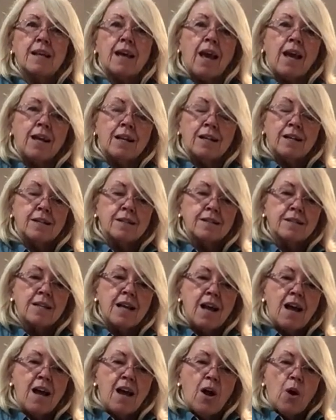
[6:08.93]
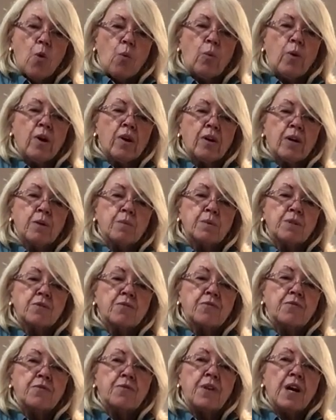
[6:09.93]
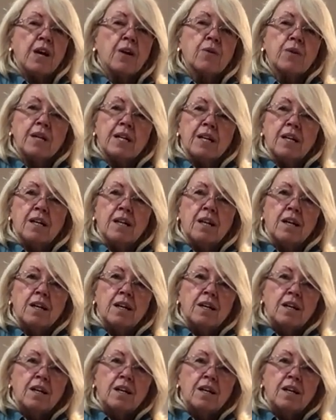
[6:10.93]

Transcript: 80s, where it was very